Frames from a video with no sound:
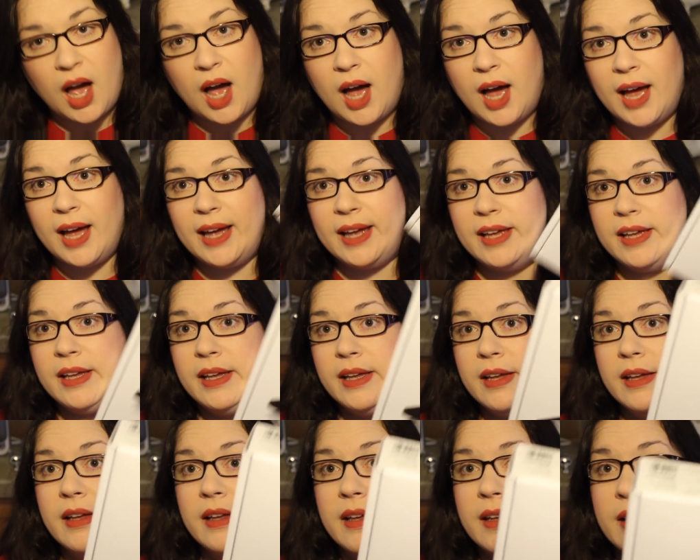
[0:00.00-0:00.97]

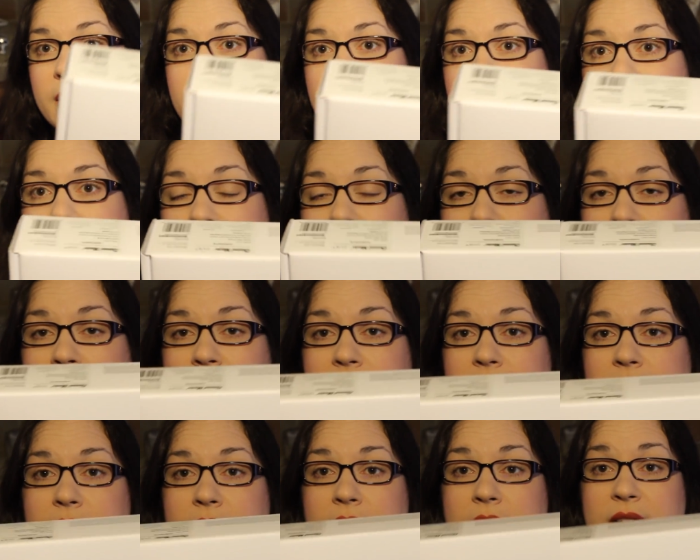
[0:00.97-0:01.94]
I
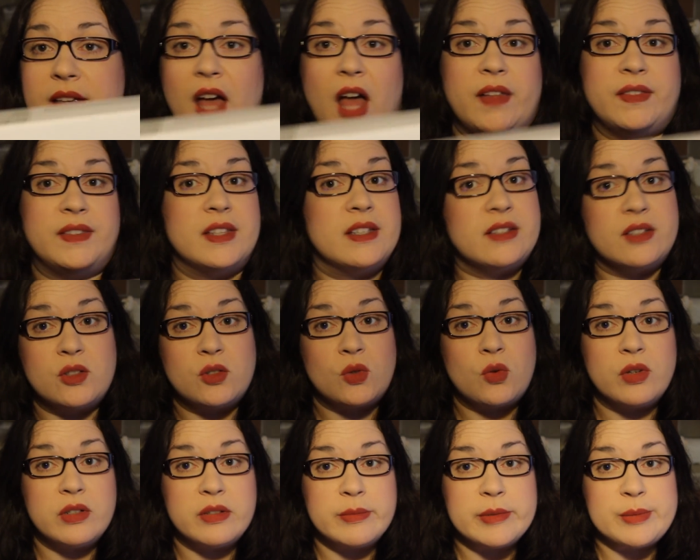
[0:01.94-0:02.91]
got this as a
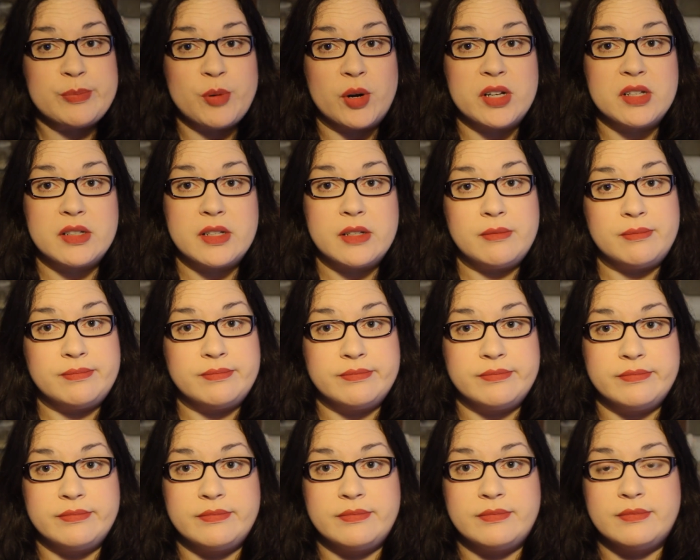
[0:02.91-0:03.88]
Christmas present.
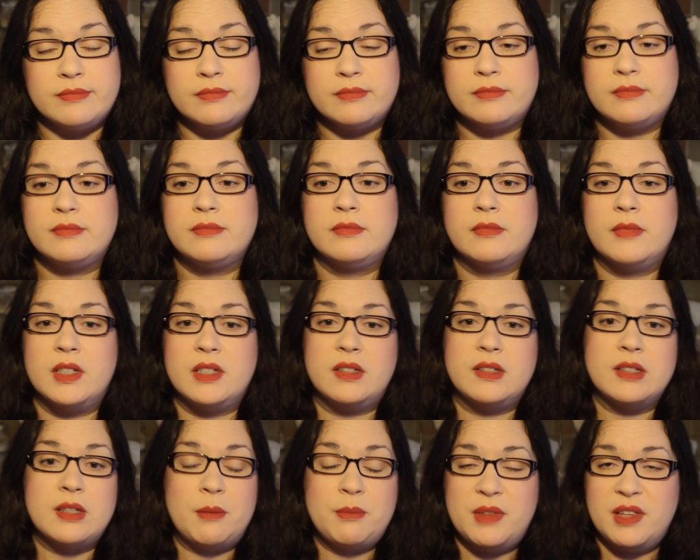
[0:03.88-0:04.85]
This is
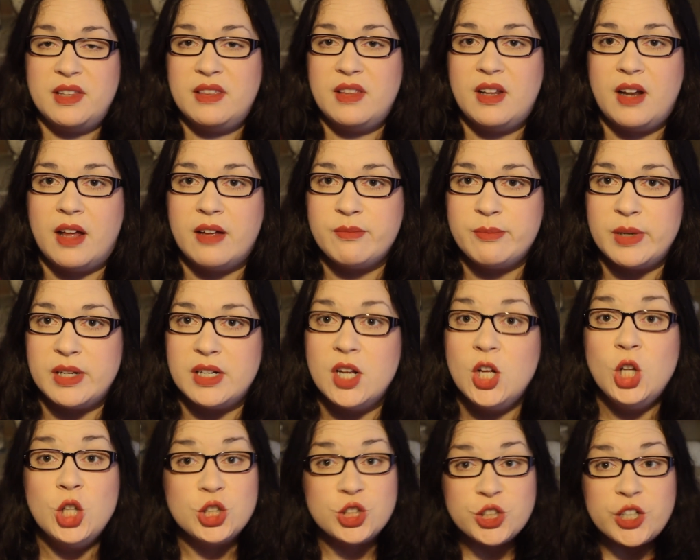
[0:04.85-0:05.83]
something that I've been
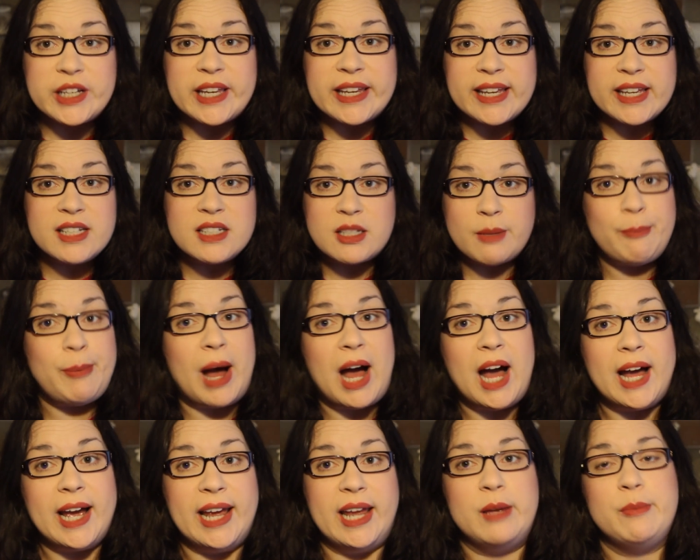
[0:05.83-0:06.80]
looking into
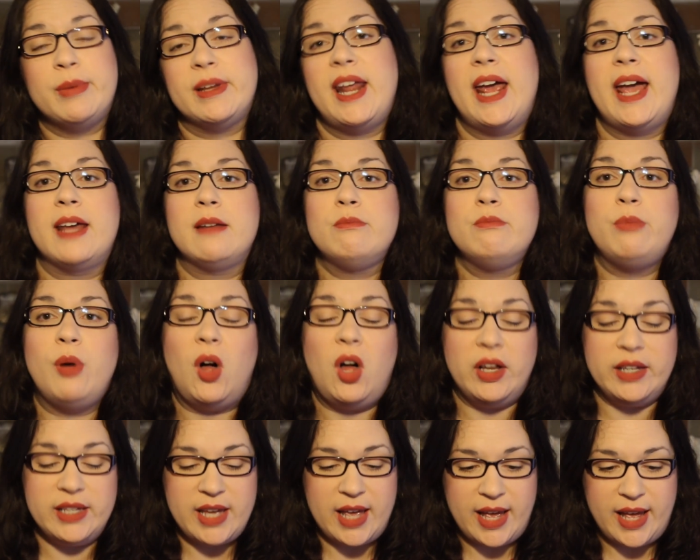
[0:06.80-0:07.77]
buying but hadn't
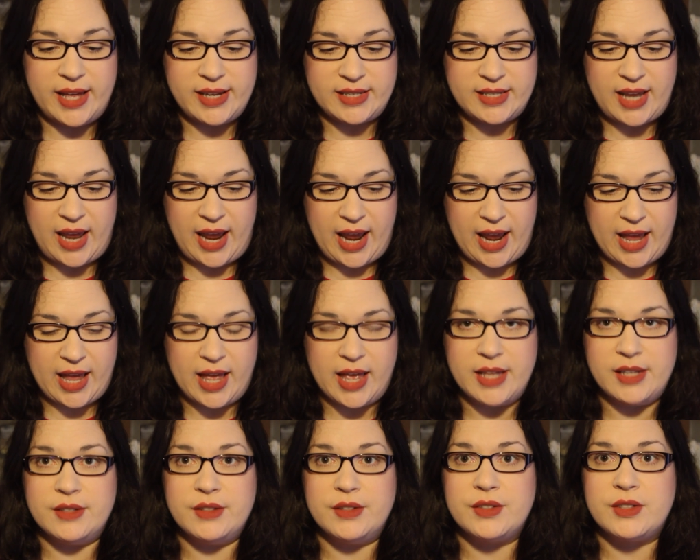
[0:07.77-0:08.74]
bought yet,
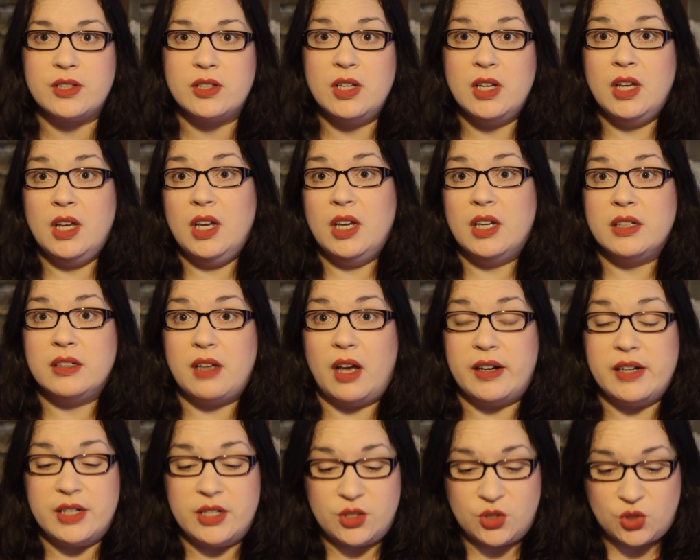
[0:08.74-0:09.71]
and
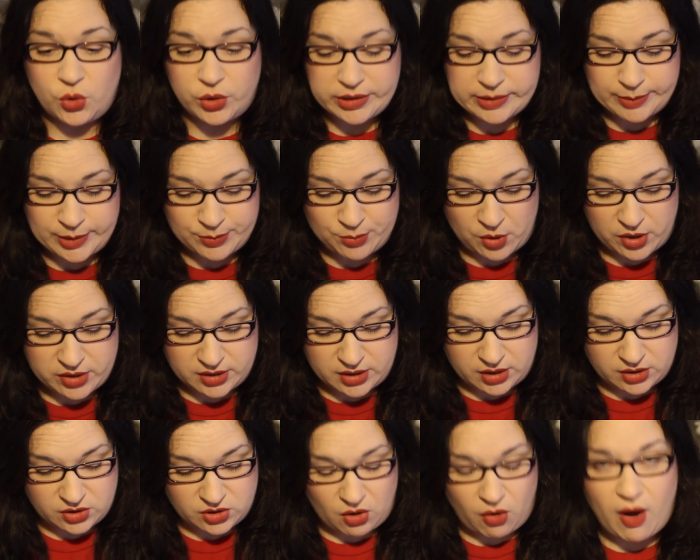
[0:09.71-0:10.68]
got it as a Christmas
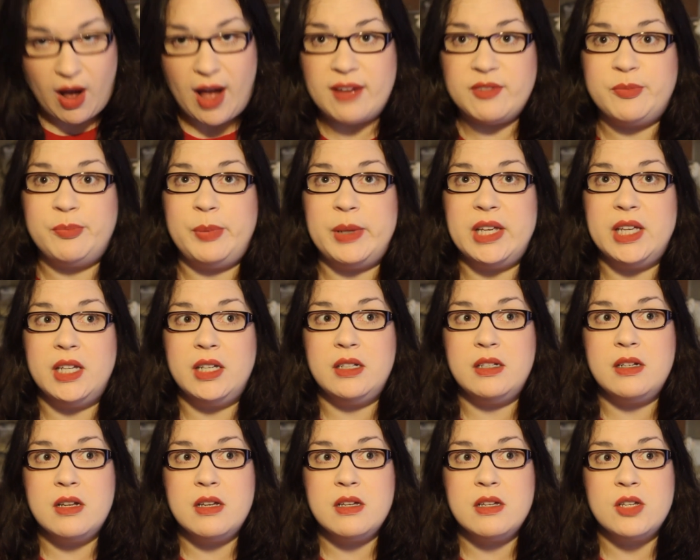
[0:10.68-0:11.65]
present. So I've
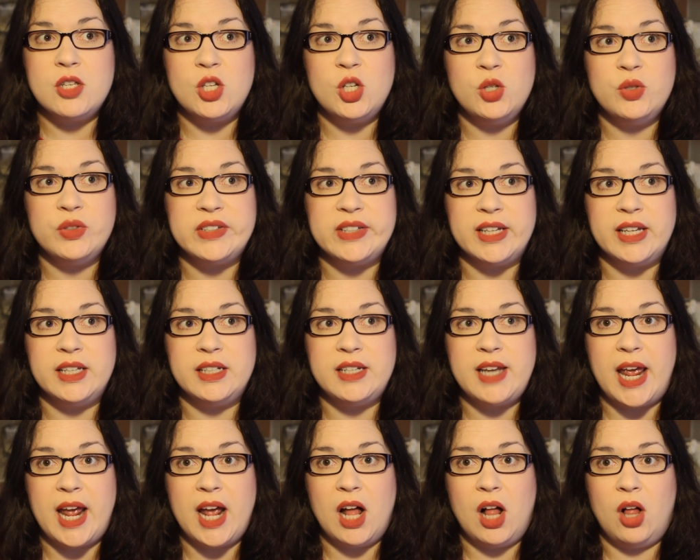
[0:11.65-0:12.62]
been using it
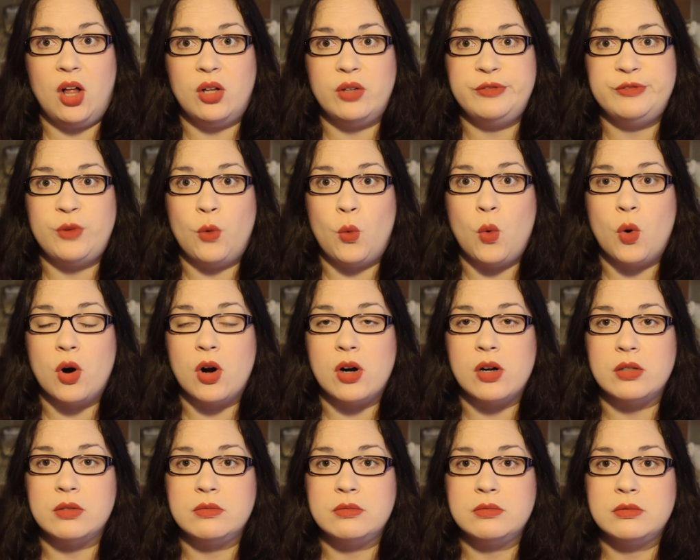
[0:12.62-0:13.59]
now
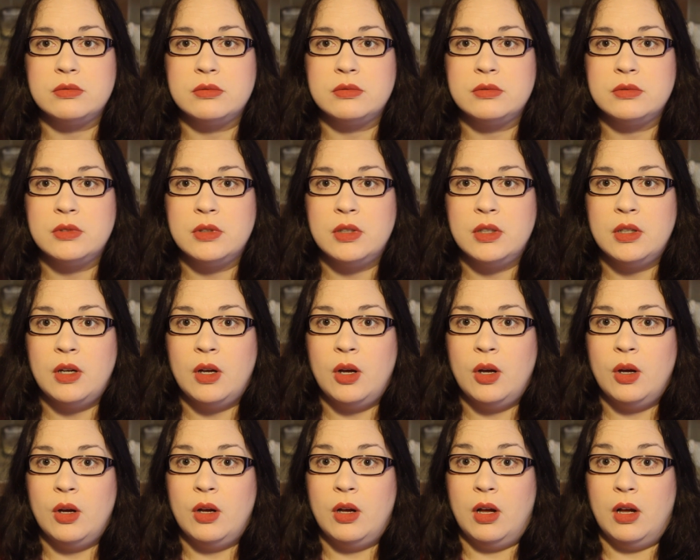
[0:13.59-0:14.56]
for
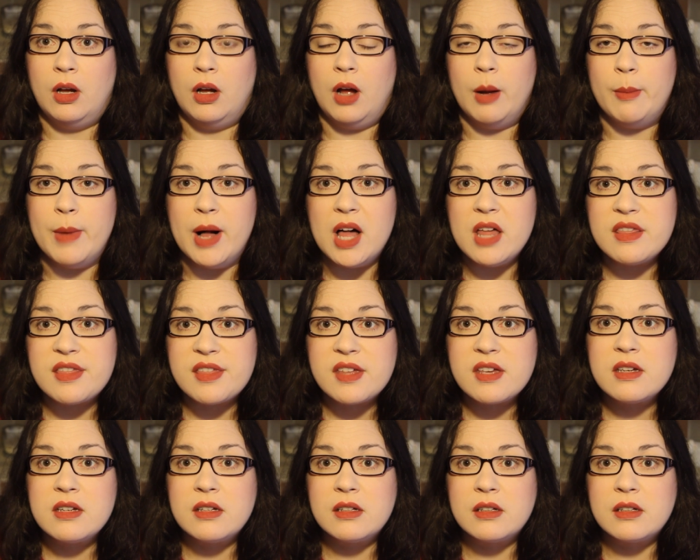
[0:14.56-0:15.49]
a month.